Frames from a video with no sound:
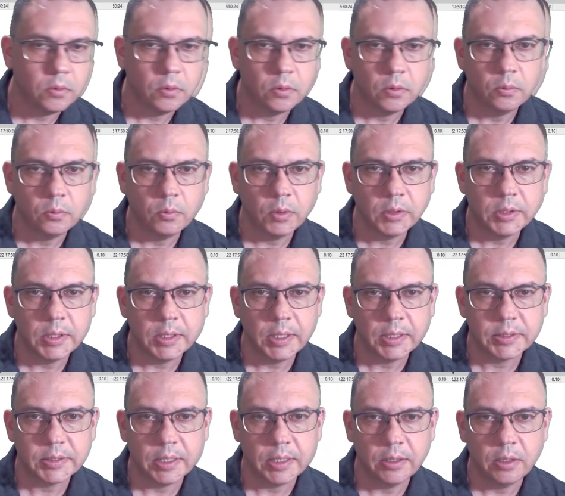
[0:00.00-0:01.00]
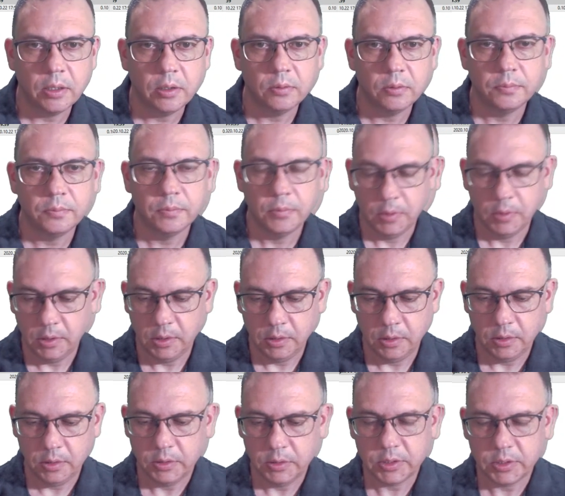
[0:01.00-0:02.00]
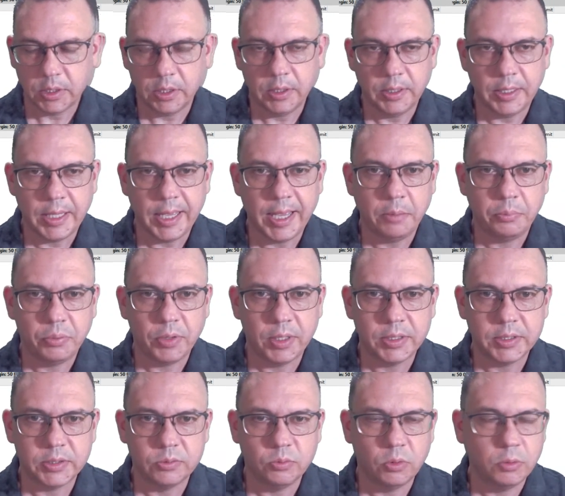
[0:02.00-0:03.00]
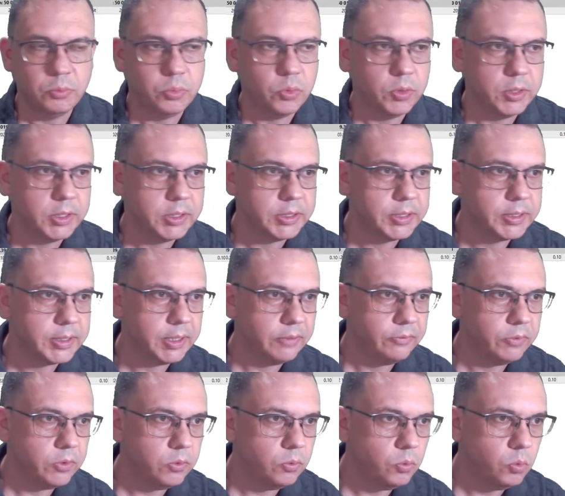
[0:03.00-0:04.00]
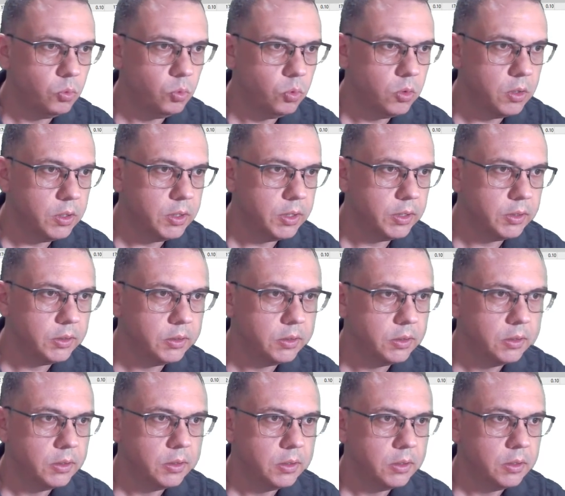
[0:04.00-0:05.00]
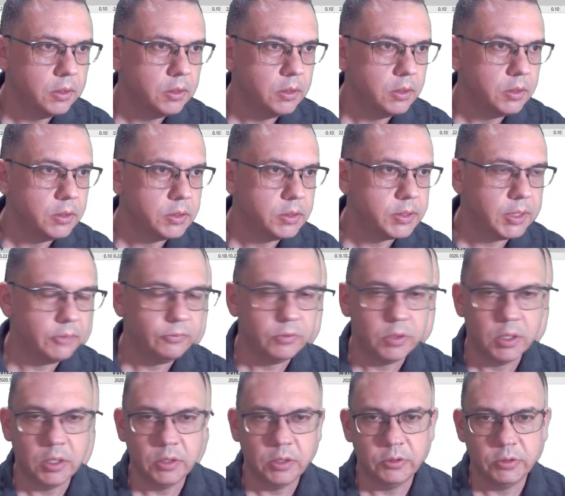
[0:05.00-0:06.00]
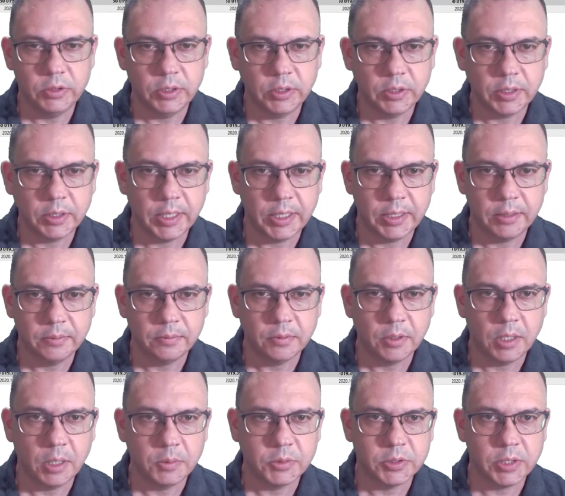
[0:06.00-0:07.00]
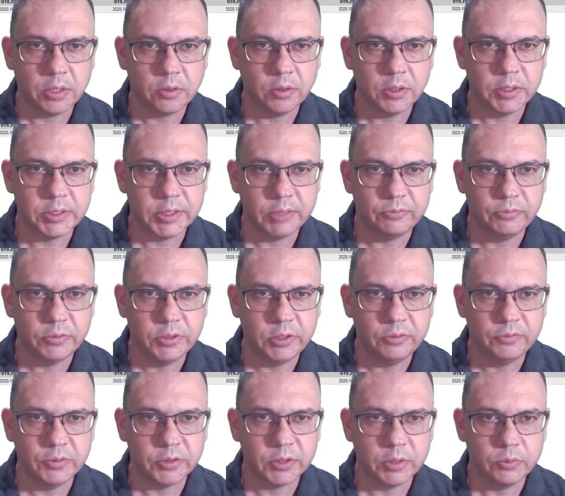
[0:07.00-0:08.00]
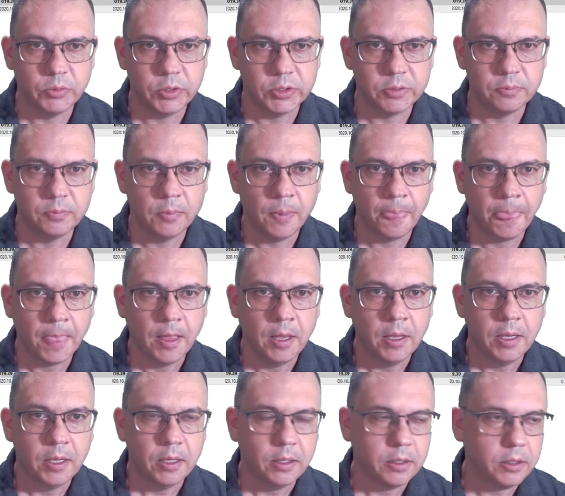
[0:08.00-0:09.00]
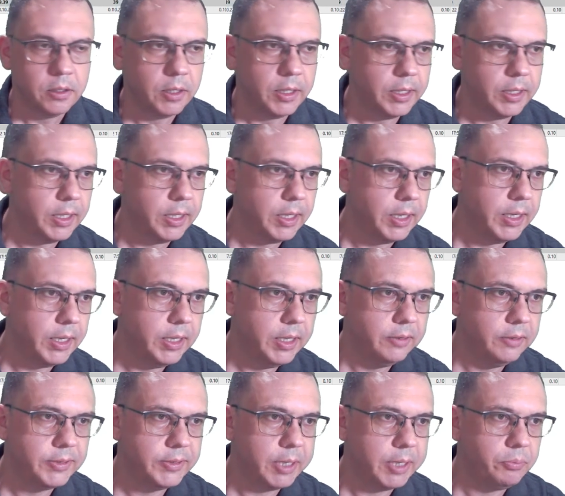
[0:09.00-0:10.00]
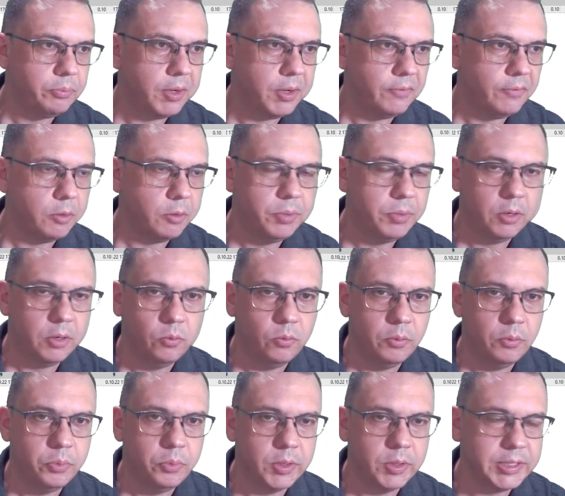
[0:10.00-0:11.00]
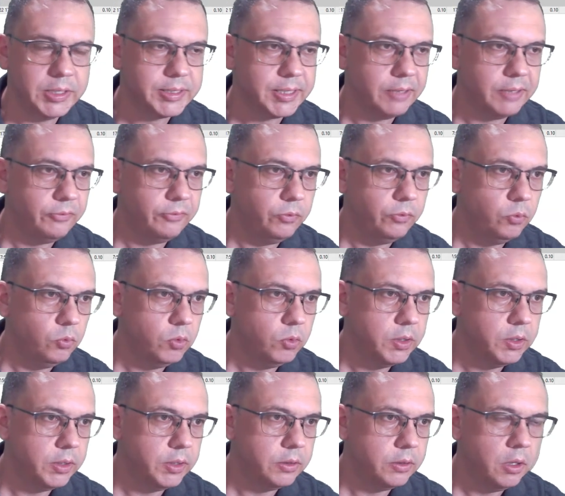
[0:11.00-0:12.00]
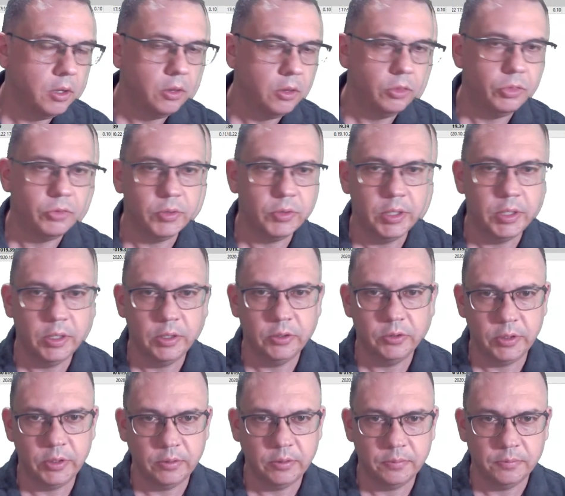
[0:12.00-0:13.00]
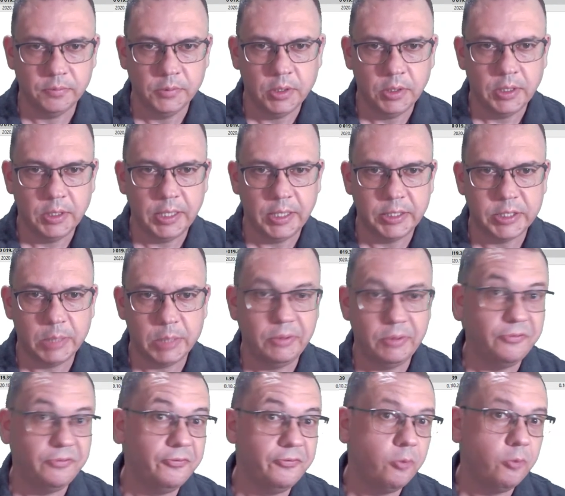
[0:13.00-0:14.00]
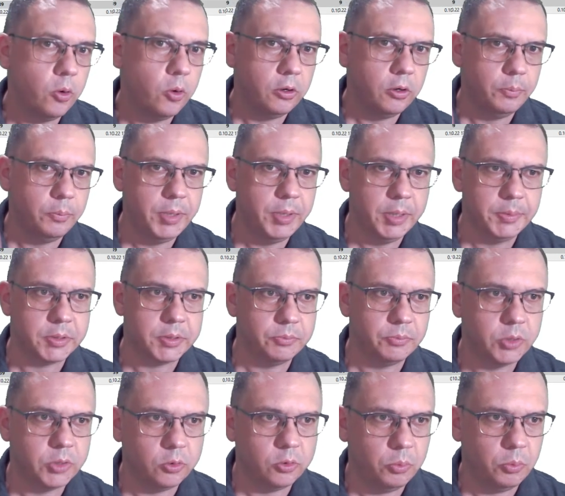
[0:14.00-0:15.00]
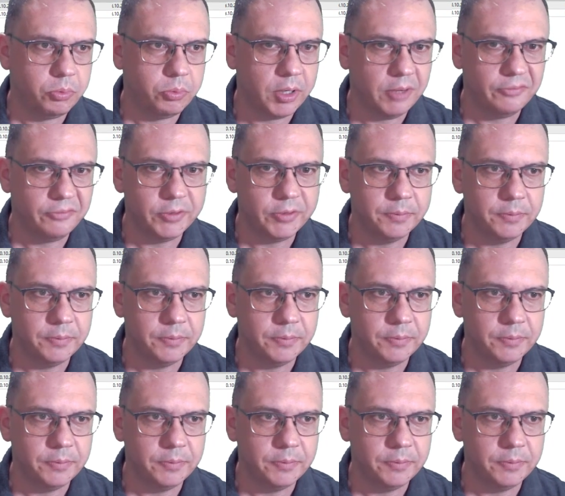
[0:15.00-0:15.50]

What did I say? Oh, sorry. At price is 1.71 700. Okay, I'm stuck on the 72 for some reason. All right, and take profit. I'm gonna put it at 1.71 300. That should give me 400 pips in total profit.